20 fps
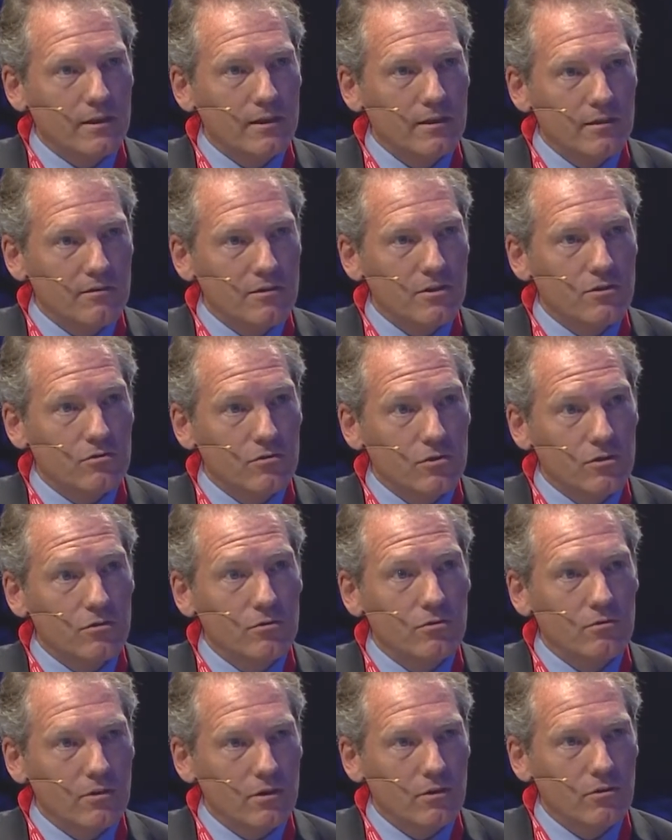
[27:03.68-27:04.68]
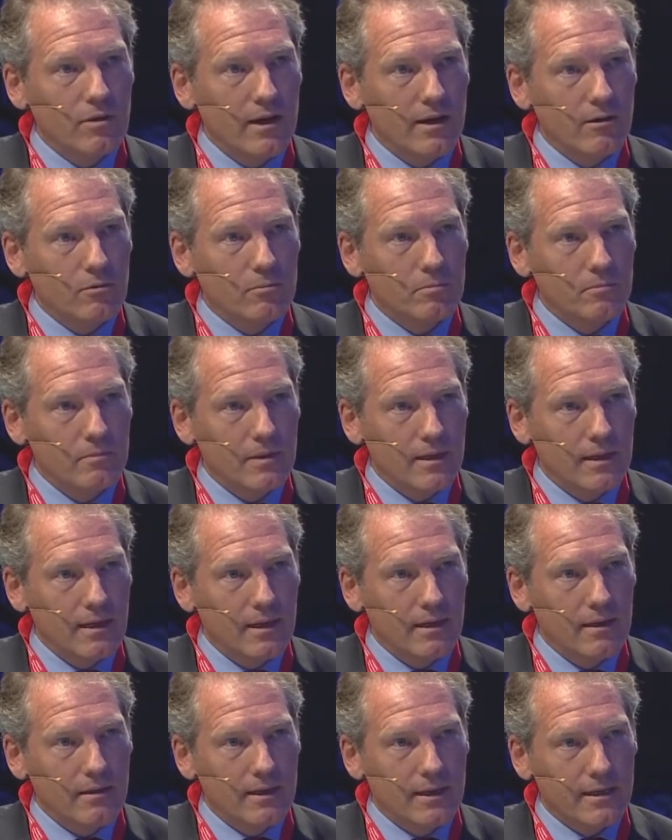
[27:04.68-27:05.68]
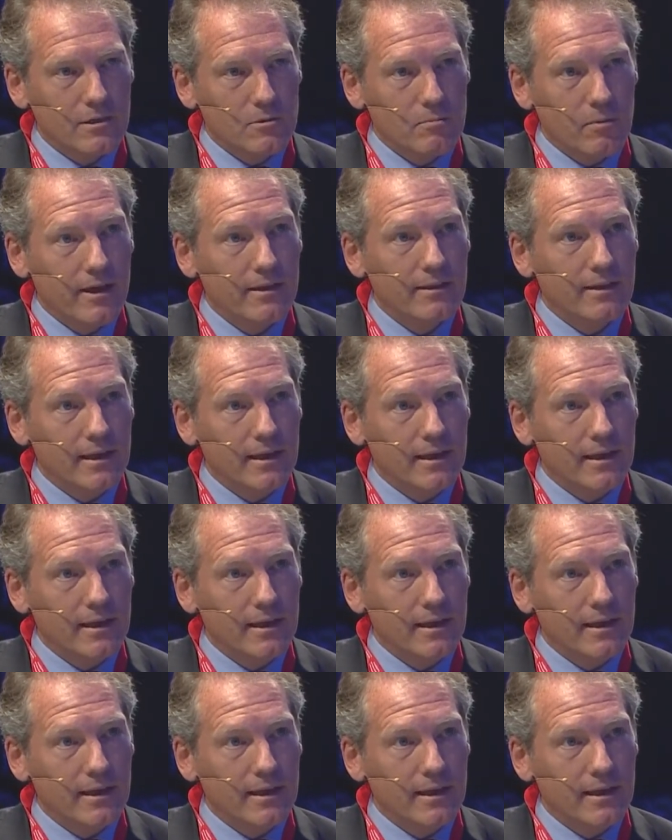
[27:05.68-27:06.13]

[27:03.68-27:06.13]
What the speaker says: individuals who help explain